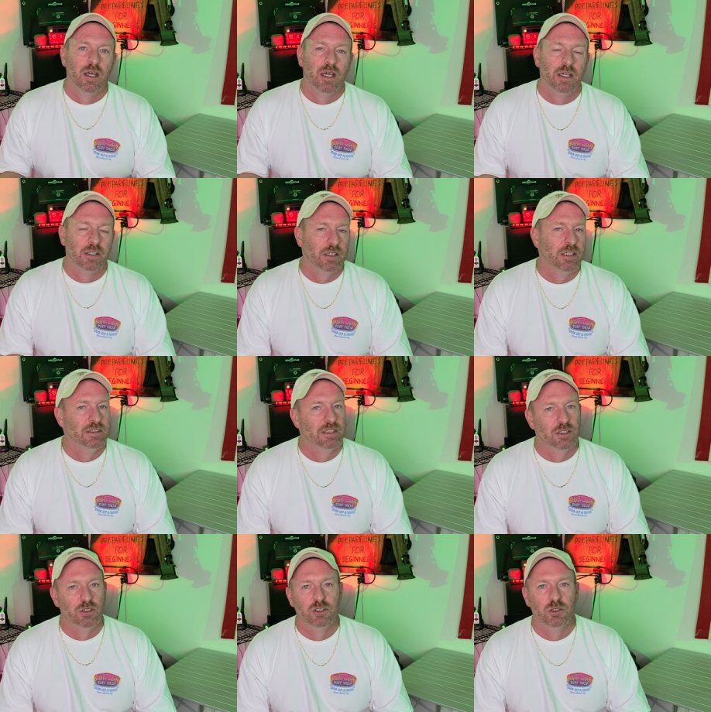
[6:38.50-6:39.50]
At least it
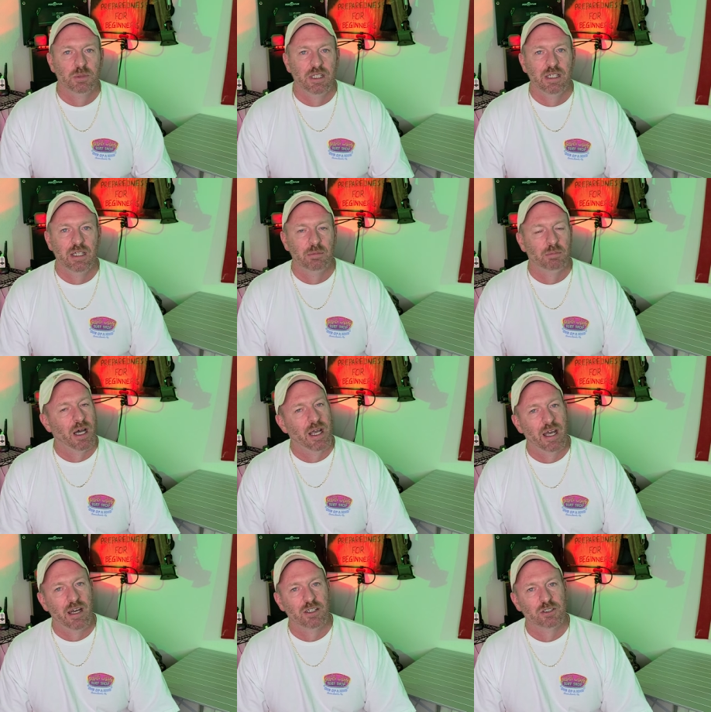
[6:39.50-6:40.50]
used to be in my
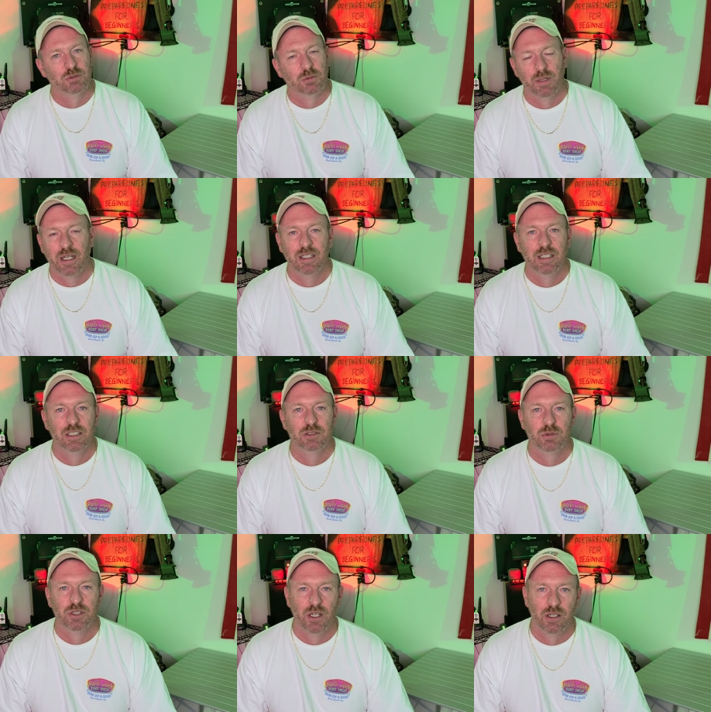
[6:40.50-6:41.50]
house when my kids
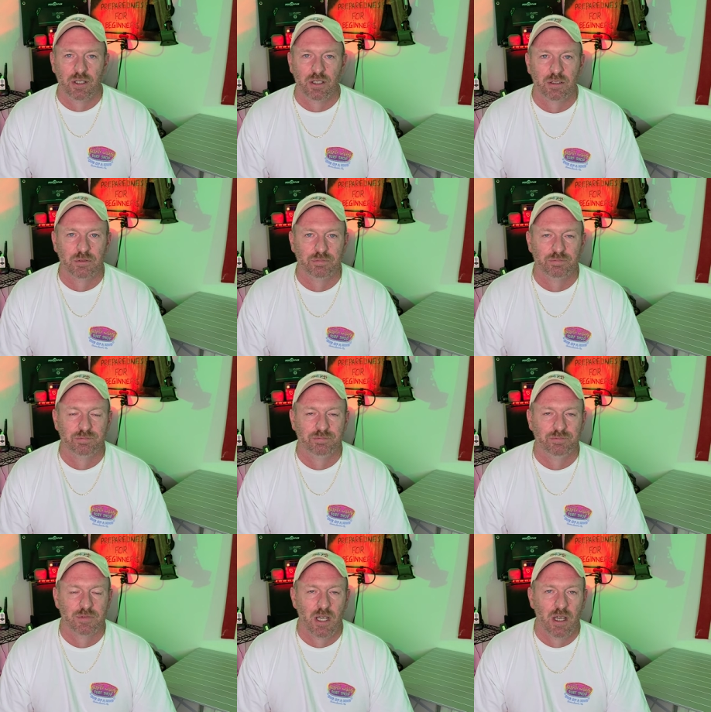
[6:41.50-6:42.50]
were younger.
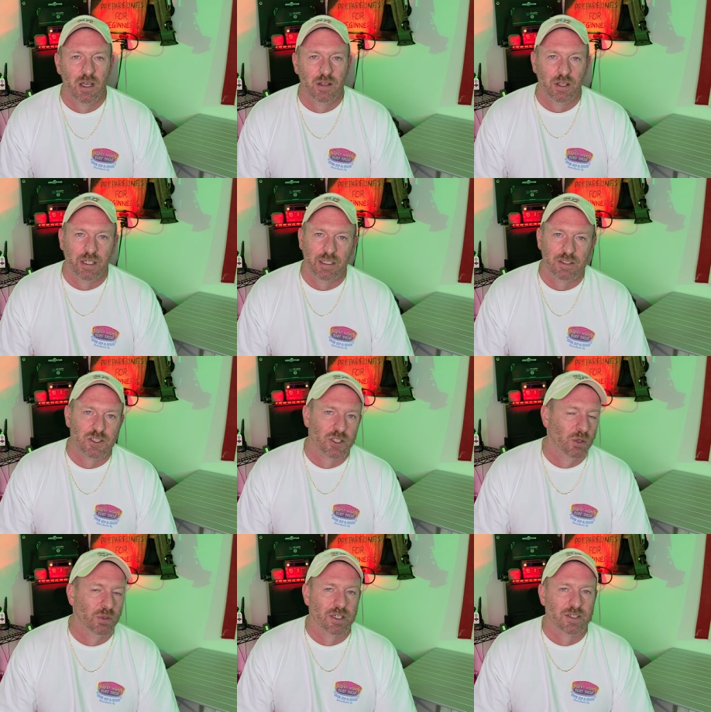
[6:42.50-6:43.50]
They get
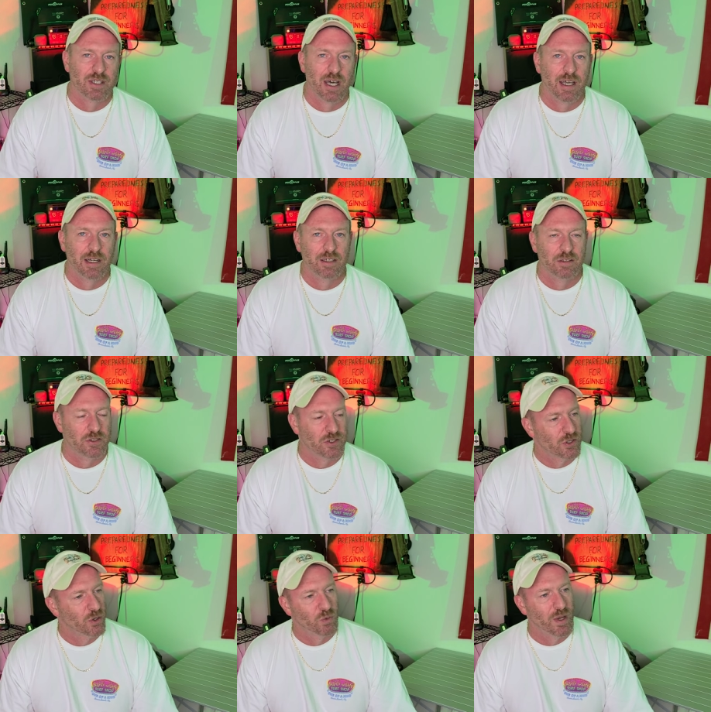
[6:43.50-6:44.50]
so excited and
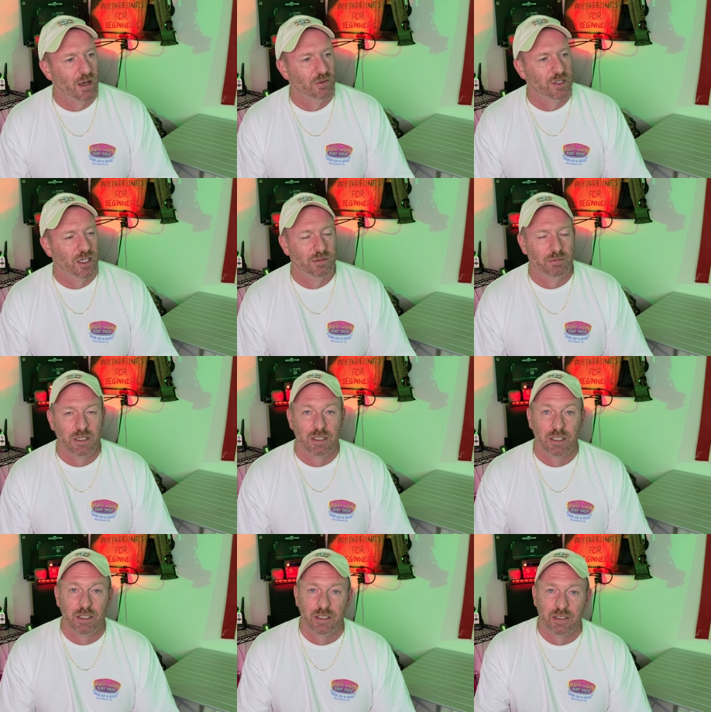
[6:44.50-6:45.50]
so wound up
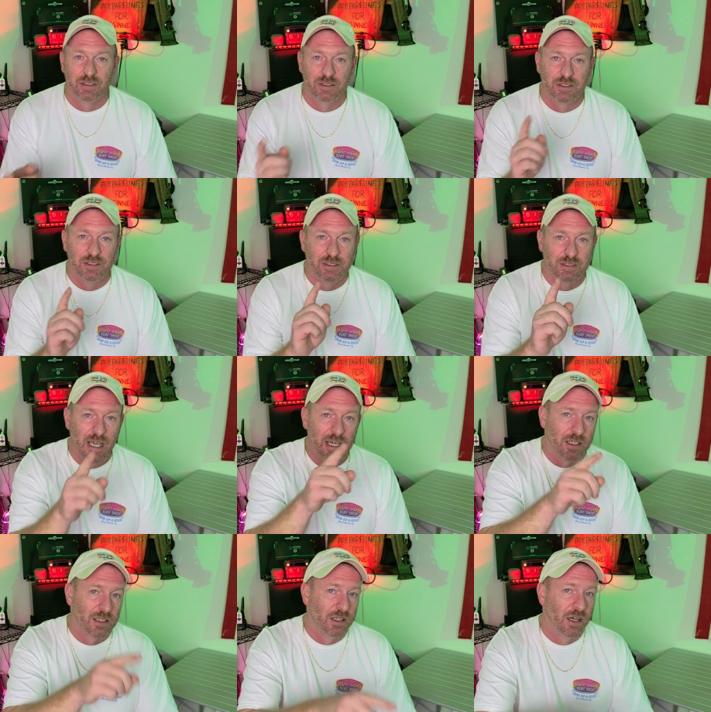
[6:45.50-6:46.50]
because
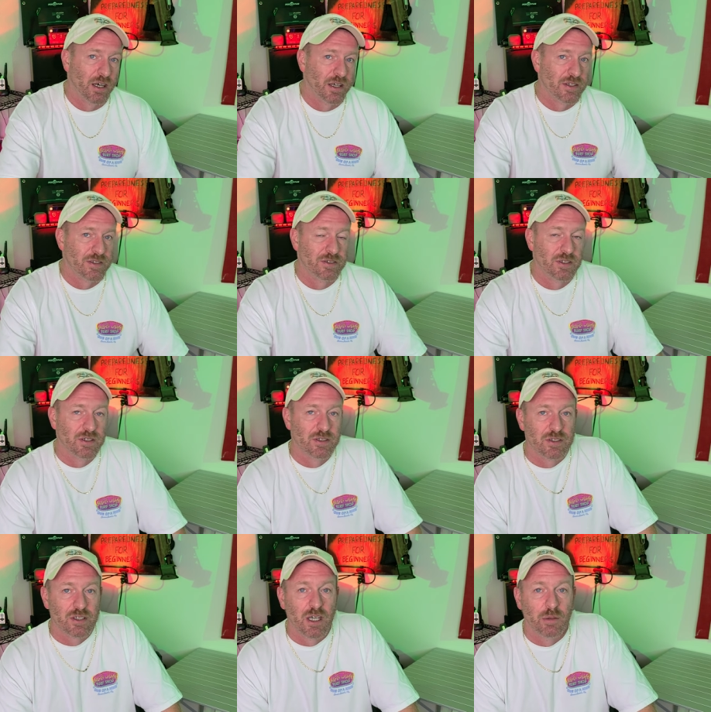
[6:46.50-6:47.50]
Santa Claus
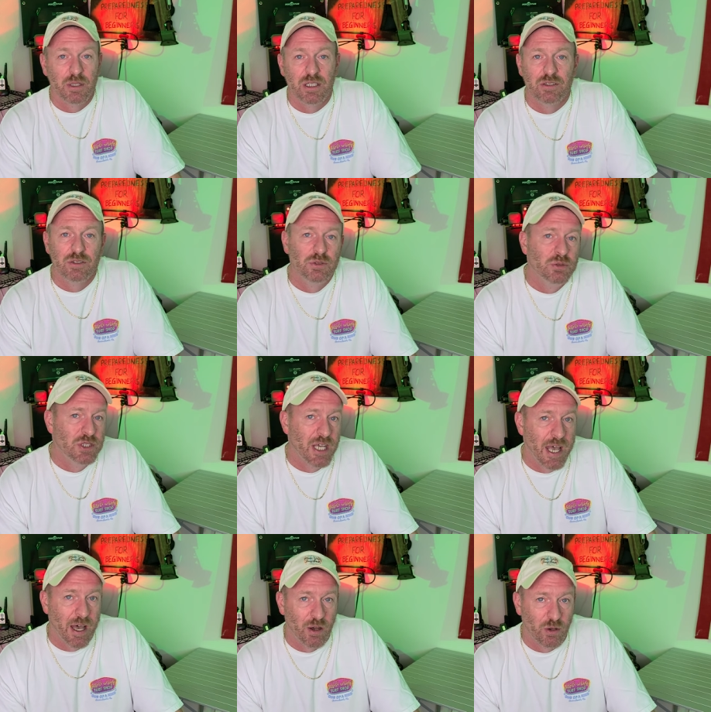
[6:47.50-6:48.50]
is coming to
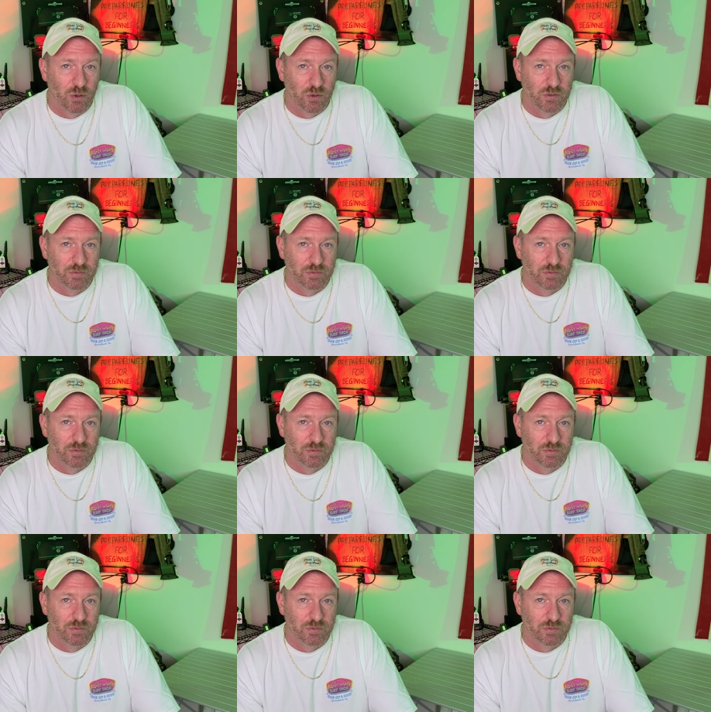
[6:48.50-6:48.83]
town.